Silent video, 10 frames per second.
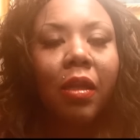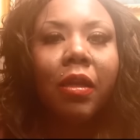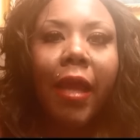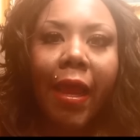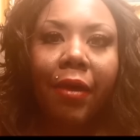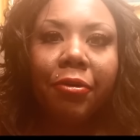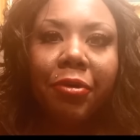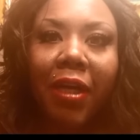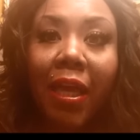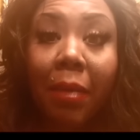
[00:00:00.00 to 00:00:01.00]
Now,
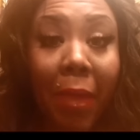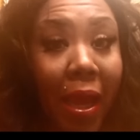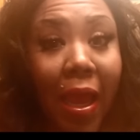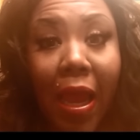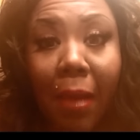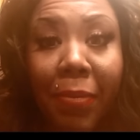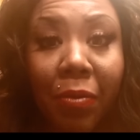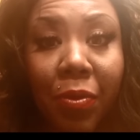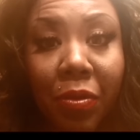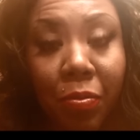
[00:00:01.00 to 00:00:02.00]
am I
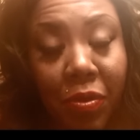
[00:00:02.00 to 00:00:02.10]
happy with,